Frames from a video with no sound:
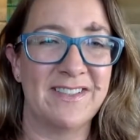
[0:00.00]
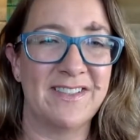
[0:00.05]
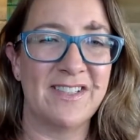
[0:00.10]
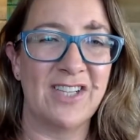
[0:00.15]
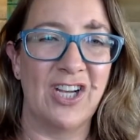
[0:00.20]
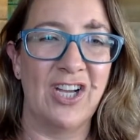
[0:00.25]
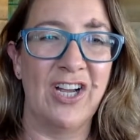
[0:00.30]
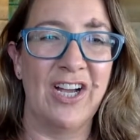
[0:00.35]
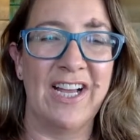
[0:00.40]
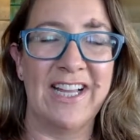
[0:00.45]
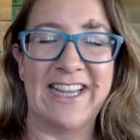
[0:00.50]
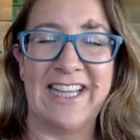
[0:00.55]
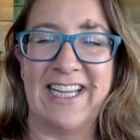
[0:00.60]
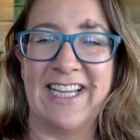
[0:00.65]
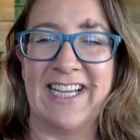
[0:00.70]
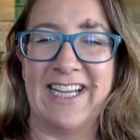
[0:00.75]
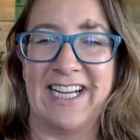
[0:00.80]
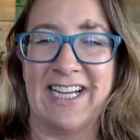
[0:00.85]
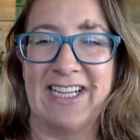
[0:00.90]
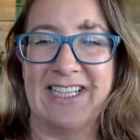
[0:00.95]
So I
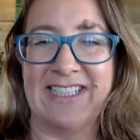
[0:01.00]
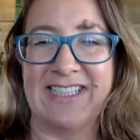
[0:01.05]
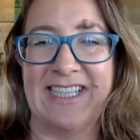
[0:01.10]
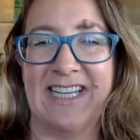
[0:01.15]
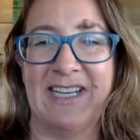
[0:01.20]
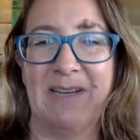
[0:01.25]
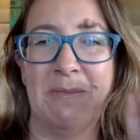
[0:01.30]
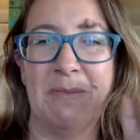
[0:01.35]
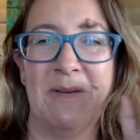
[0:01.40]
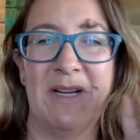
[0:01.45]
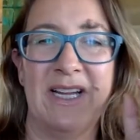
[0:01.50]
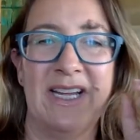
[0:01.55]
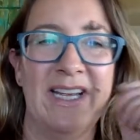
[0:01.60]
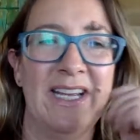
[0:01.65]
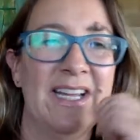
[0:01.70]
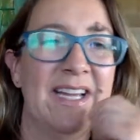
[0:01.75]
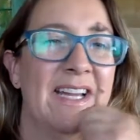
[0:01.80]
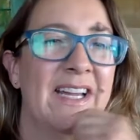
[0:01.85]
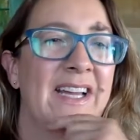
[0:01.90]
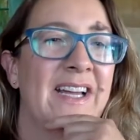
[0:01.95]
think I said in my
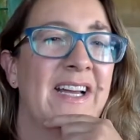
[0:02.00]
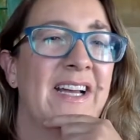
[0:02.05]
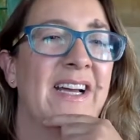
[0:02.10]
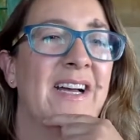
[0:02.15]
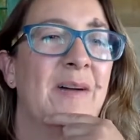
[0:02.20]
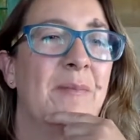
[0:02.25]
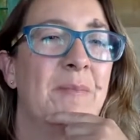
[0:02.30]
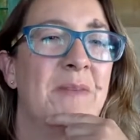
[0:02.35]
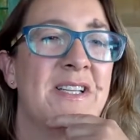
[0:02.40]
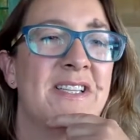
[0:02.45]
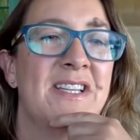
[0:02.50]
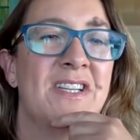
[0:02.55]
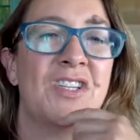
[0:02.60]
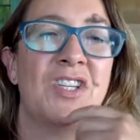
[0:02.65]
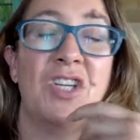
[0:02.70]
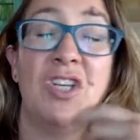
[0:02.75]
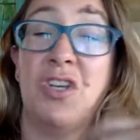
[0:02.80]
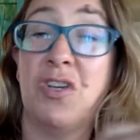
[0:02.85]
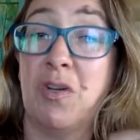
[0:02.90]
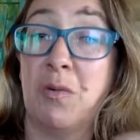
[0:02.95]
message
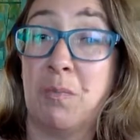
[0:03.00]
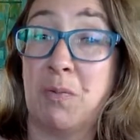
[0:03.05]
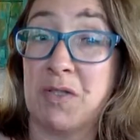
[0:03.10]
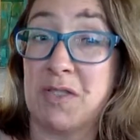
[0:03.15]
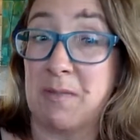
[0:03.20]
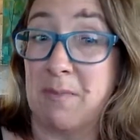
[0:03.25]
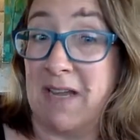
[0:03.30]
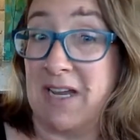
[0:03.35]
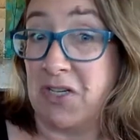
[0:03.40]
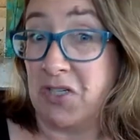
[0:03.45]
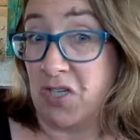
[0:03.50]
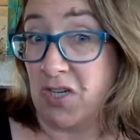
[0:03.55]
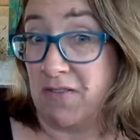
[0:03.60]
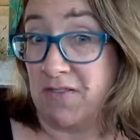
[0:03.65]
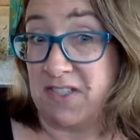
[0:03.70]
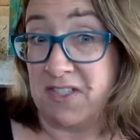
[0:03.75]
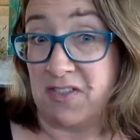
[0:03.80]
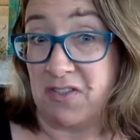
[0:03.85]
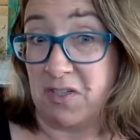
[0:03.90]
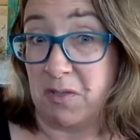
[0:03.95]
that you could put some
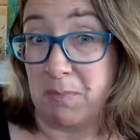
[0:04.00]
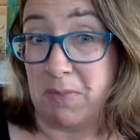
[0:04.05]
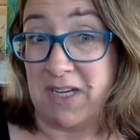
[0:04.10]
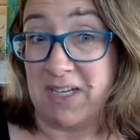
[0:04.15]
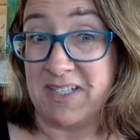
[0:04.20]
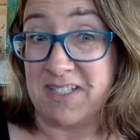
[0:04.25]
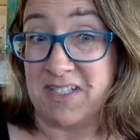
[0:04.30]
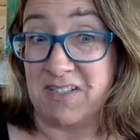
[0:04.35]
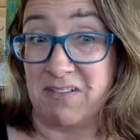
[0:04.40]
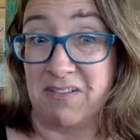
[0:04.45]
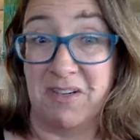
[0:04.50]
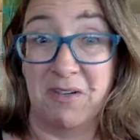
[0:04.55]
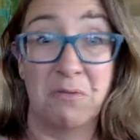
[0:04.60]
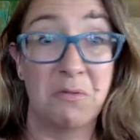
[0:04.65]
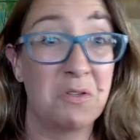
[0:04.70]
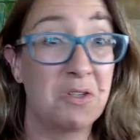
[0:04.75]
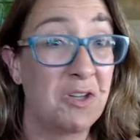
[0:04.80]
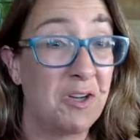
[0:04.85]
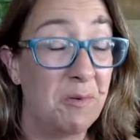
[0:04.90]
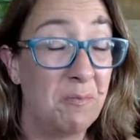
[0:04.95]
anchovies on your pizza and it
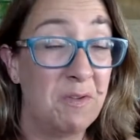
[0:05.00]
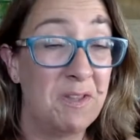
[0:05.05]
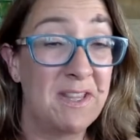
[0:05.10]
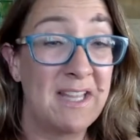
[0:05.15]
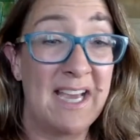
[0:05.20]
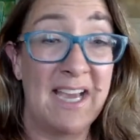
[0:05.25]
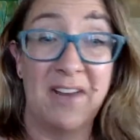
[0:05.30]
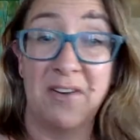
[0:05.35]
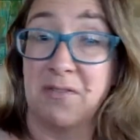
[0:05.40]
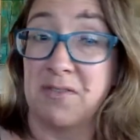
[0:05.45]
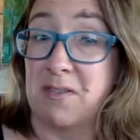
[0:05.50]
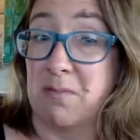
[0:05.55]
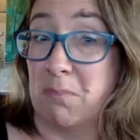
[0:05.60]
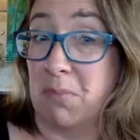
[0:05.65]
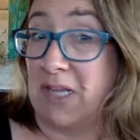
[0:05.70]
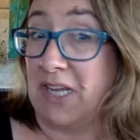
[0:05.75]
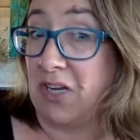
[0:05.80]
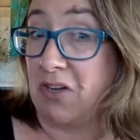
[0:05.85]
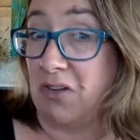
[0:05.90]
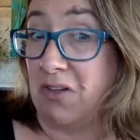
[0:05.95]
would cope with that, or some
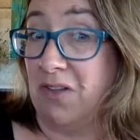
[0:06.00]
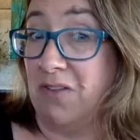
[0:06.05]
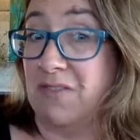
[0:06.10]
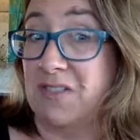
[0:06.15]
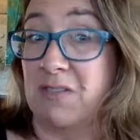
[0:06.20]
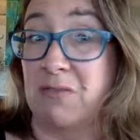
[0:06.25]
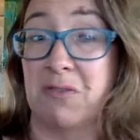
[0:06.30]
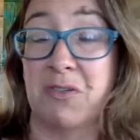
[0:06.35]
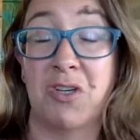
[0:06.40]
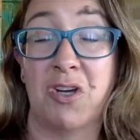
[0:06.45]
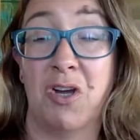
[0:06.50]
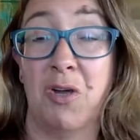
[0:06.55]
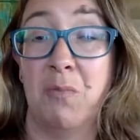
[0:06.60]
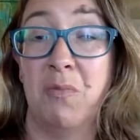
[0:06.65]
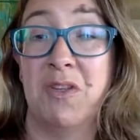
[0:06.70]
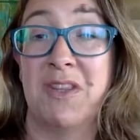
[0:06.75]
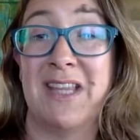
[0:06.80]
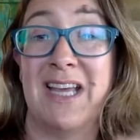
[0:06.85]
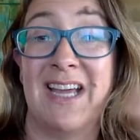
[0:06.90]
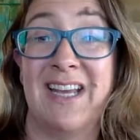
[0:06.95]
black olives that would cope
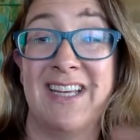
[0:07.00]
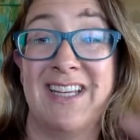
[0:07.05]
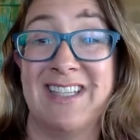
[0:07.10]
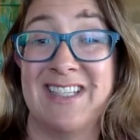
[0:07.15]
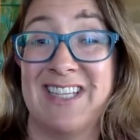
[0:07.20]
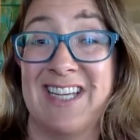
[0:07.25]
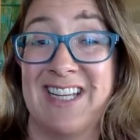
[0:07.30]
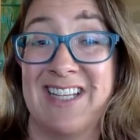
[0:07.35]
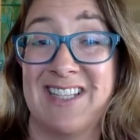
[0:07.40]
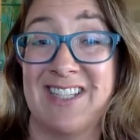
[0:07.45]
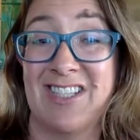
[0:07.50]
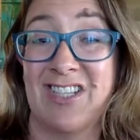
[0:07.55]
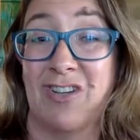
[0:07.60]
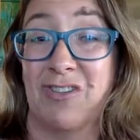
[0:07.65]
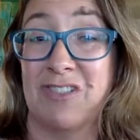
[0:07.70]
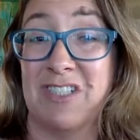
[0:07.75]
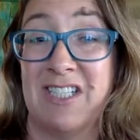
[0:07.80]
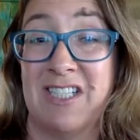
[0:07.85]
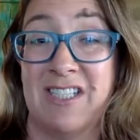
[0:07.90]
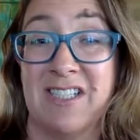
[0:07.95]
with that intense
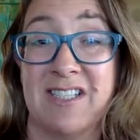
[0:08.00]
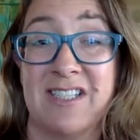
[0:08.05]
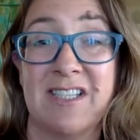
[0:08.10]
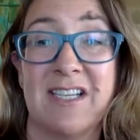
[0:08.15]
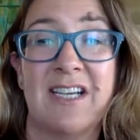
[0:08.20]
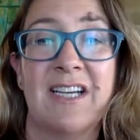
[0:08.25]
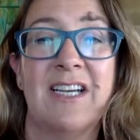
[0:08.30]
saltiness.